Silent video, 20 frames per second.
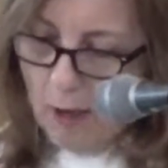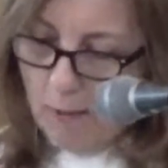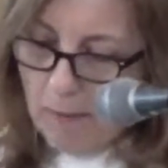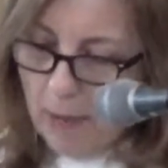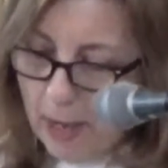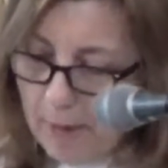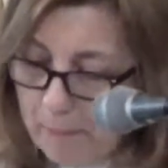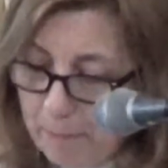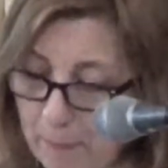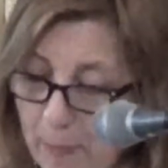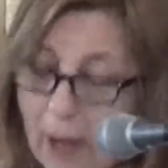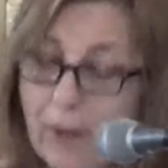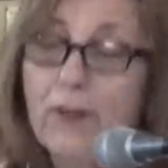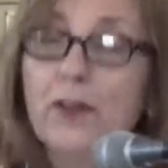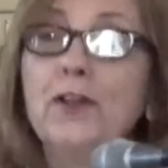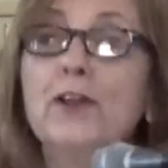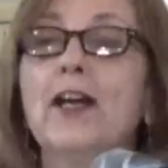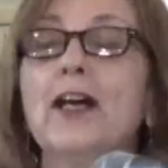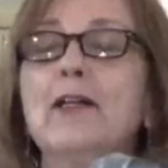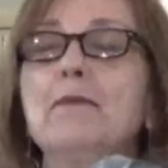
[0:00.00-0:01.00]
My
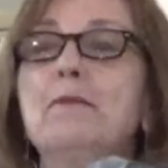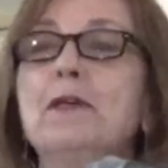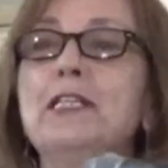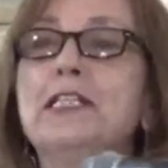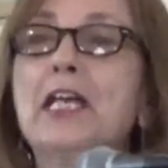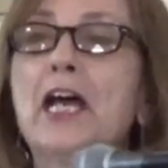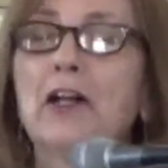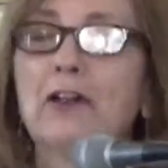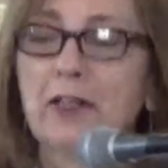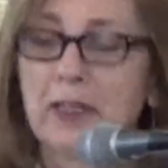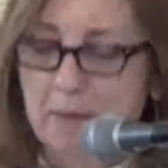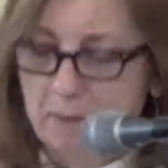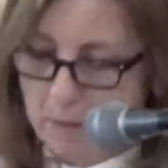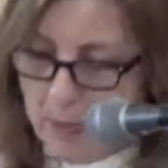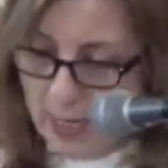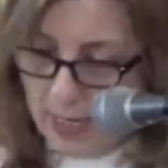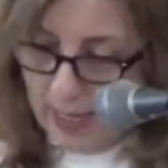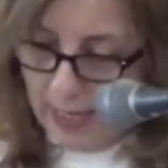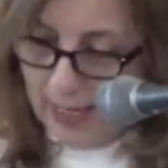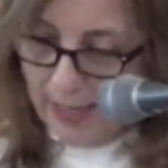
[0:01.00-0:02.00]
mother had been telling
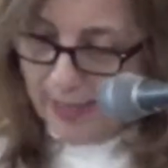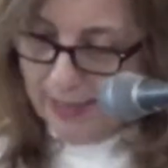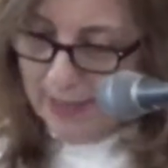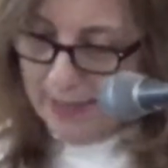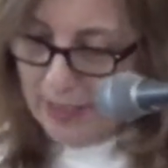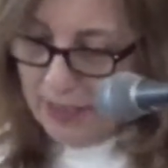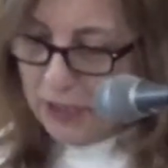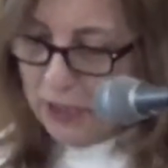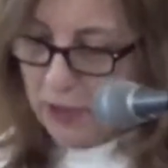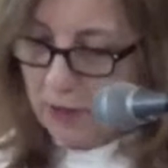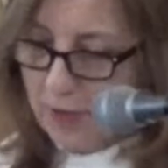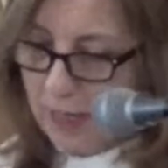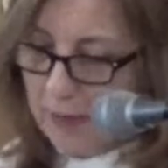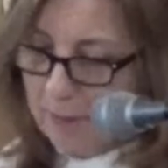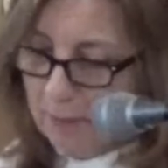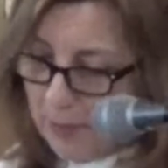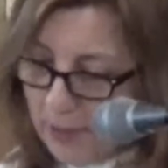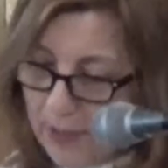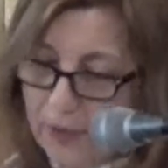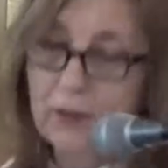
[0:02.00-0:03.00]
my sister
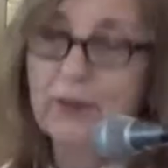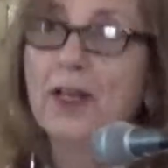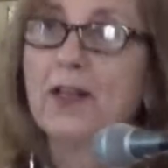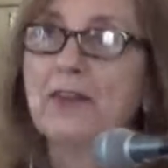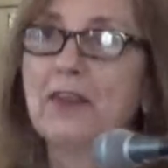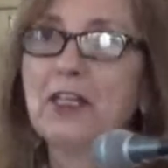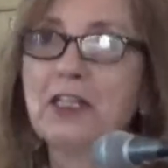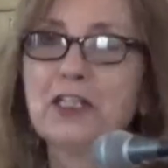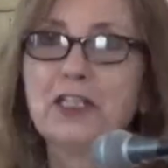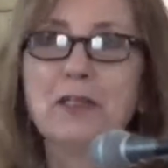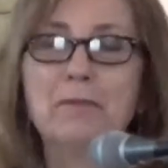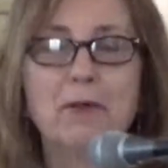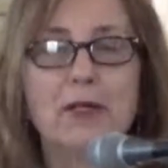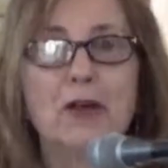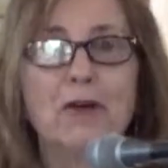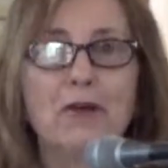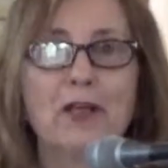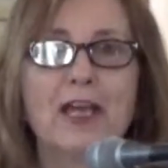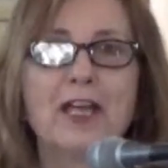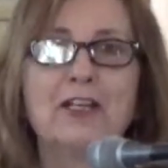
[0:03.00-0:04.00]
and brother, and I think she'd be
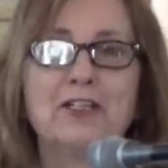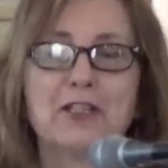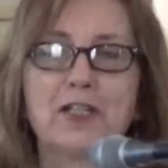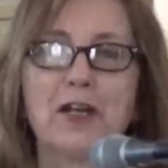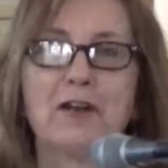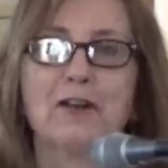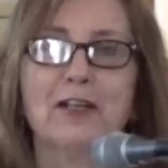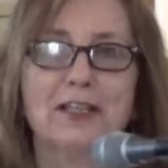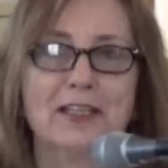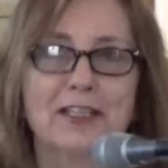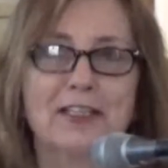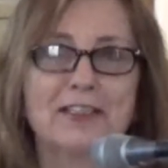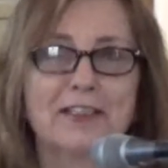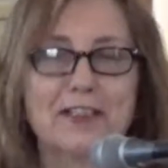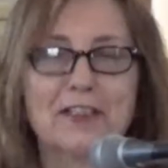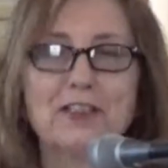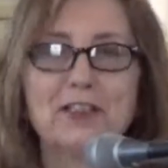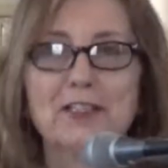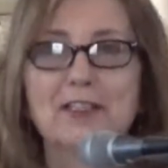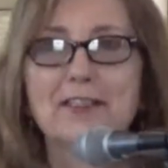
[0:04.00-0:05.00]
okay sharing this
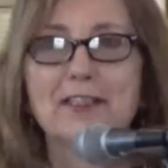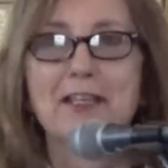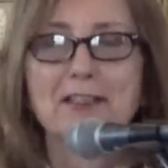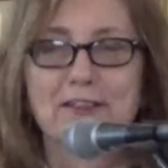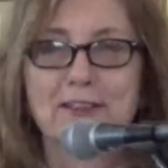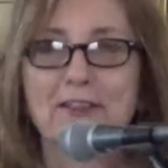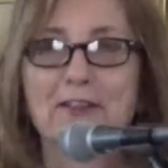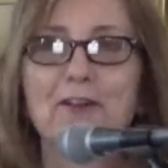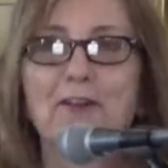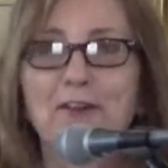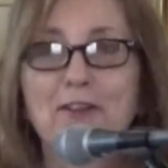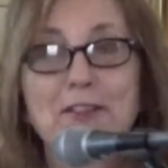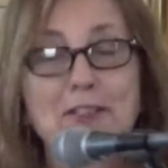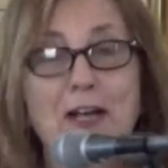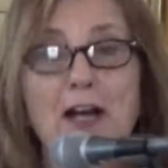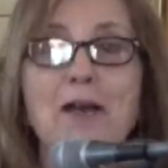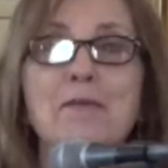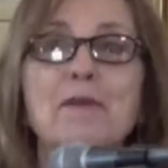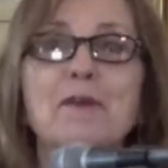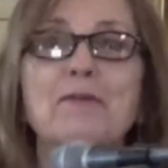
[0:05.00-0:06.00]
because she says it all the
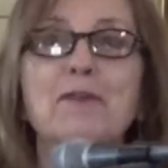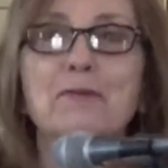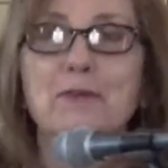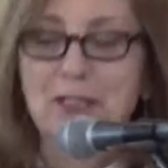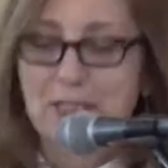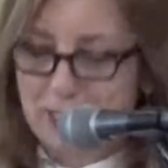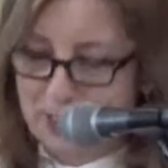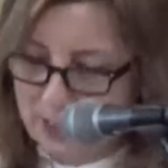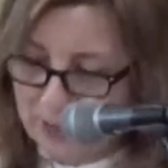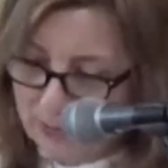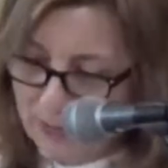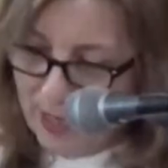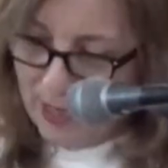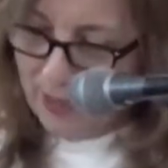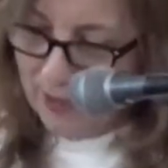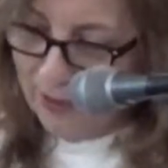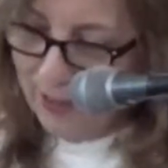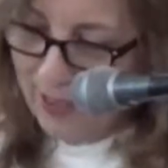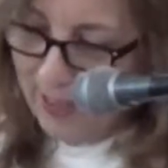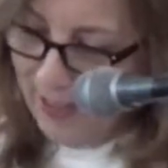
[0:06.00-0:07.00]
time, even when she's
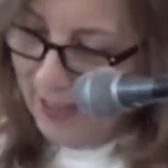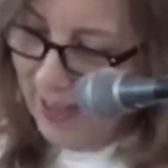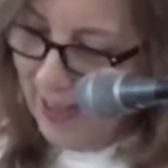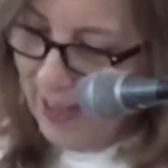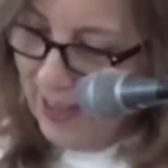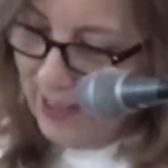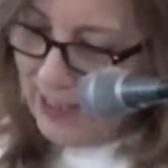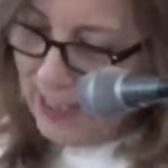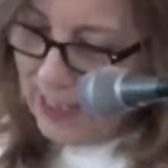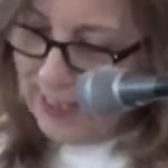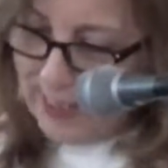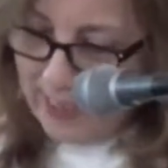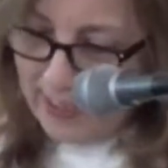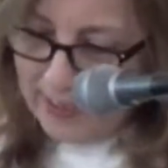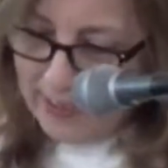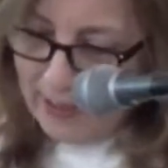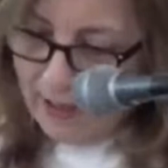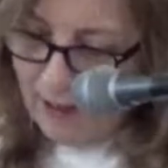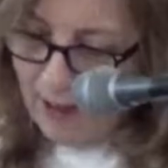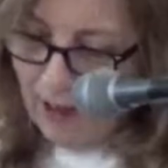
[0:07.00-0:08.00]
well. She
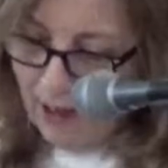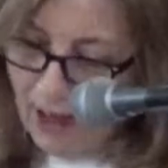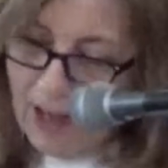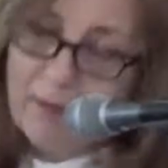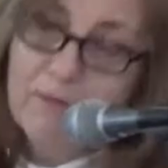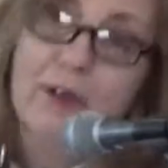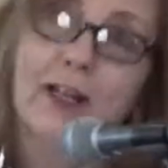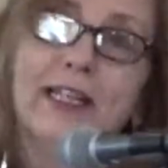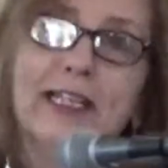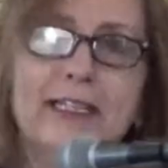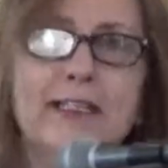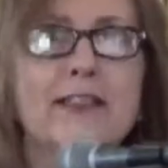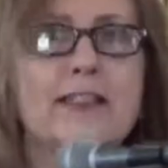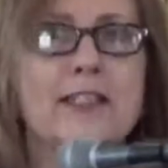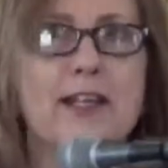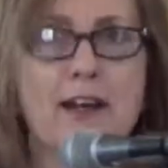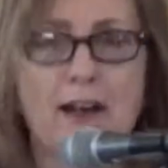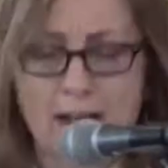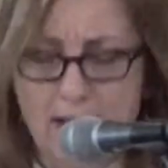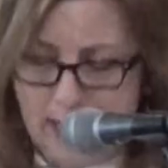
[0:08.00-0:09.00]
says, "I'm ready to
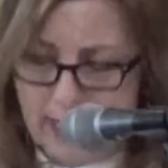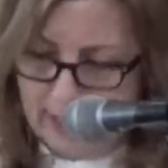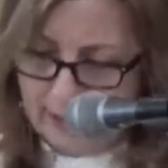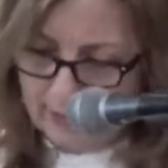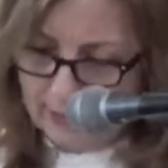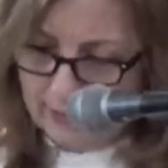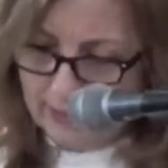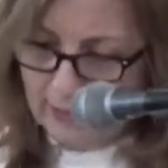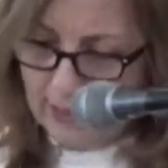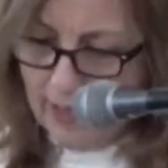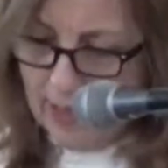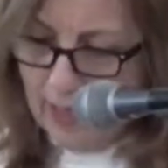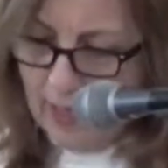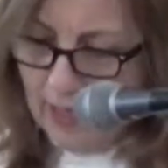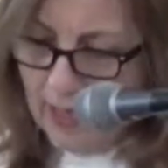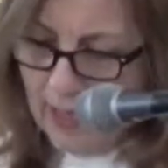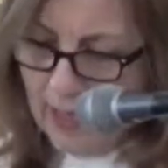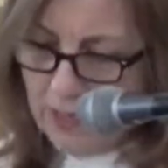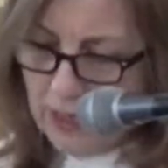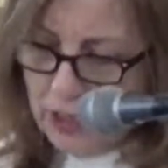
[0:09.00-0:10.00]
die,"
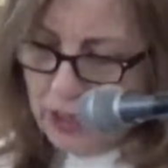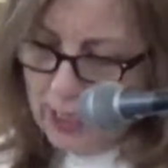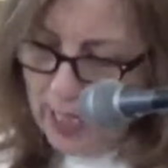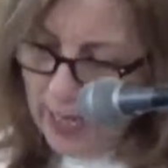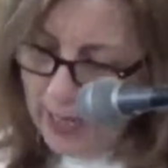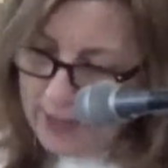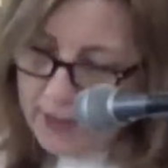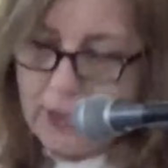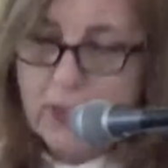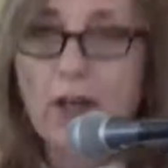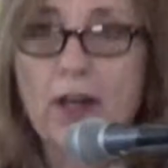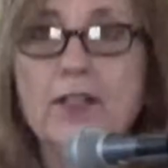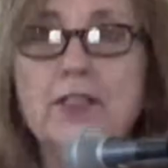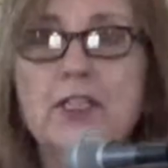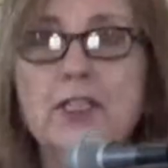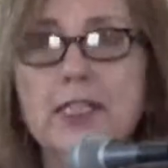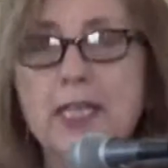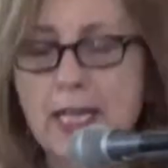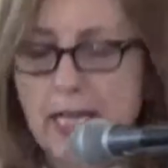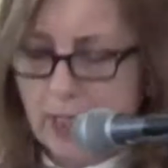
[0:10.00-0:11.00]
and she asked God
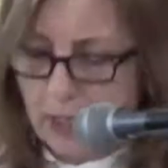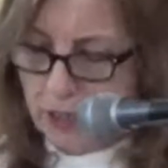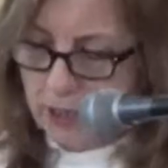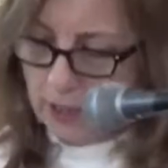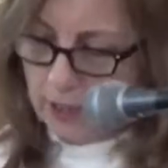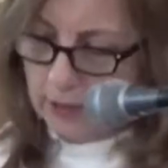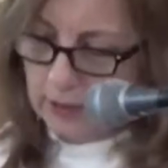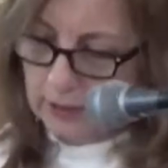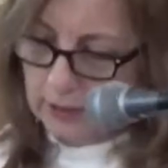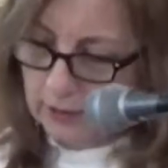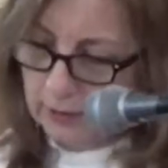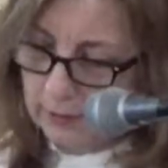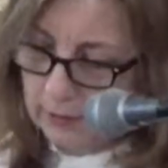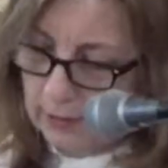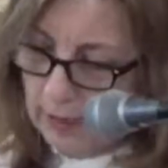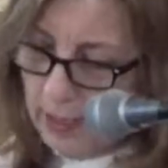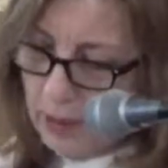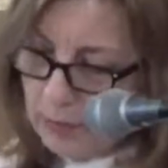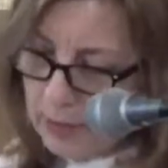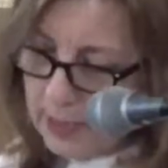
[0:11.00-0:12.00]
to take her.
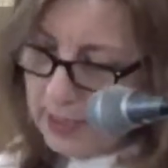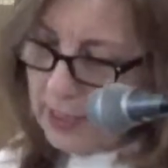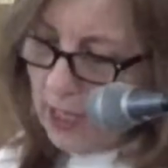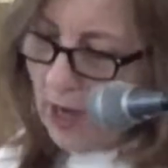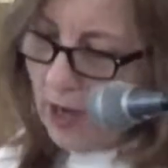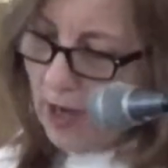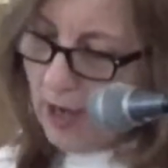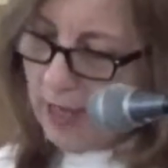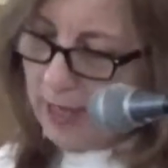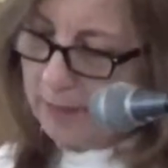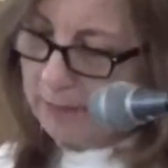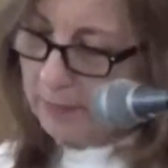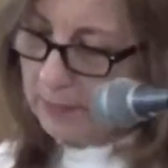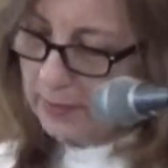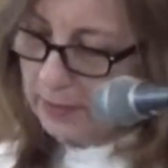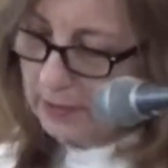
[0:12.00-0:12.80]
It was time.